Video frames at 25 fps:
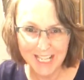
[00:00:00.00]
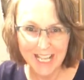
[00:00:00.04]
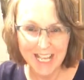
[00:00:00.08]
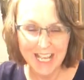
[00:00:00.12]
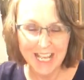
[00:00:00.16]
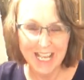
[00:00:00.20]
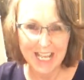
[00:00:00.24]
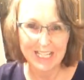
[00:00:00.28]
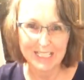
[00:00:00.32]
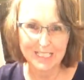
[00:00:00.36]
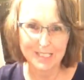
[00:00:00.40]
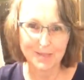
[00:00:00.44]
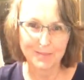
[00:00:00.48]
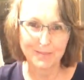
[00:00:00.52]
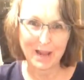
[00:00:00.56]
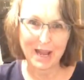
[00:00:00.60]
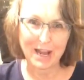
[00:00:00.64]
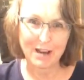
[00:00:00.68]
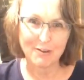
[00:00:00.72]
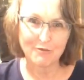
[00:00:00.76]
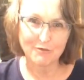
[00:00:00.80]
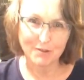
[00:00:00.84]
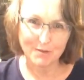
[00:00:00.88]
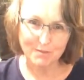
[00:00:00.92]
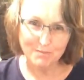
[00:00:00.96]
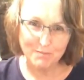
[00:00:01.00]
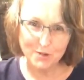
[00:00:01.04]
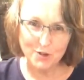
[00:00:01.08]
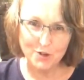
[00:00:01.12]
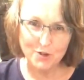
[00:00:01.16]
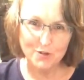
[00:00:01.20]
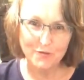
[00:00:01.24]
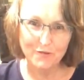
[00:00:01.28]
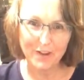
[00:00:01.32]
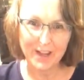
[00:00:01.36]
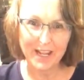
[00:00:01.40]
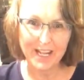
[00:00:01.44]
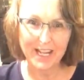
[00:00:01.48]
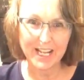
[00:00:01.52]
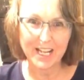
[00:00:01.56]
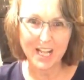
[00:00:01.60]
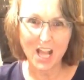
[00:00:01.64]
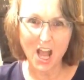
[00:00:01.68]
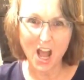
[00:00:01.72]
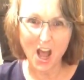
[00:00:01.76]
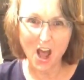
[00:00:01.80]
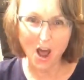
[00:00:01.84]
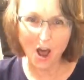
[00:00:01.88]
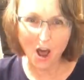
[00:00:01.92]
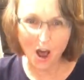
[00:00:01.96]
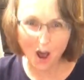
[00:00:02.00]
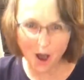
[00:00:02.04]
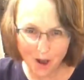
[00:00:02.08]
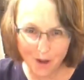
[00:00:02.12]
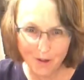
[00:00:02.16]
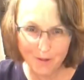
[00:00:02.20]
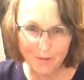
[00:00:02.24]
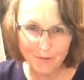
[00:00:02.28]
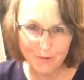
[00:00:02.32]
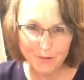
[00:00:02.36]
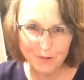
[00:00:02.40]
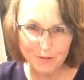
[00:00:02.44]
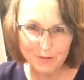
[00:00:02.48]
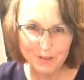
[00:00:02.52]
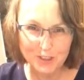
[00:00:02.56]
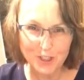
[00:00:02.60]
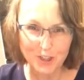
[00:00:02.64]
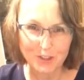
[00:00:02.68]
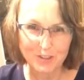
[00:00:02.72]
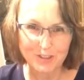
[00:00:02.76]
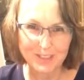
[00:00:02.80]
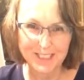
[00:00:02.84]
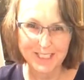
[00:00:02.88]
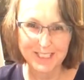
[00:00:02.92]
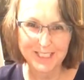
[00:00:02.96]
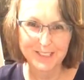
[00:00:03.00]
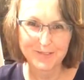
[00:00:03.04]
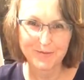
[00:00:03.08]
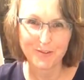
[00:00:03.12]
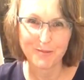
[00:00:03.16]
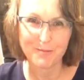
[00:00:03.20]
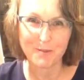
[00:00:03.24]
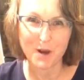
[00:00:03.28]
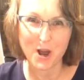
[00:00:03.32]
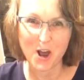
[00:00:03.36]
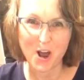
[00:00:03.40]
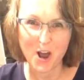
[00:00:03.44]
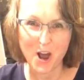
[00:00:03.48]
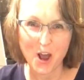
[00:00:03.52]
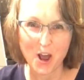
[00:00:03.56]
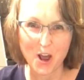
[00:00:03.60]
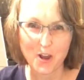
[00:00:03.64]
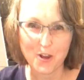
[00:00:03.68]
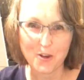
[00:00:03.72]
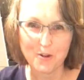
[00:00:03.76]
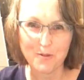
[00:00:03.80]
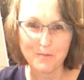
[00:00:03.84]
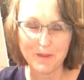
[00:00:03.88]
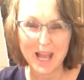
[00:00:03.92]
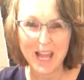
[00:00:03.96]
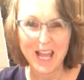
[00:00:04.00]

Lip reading: It's about removing harmful toxins from our home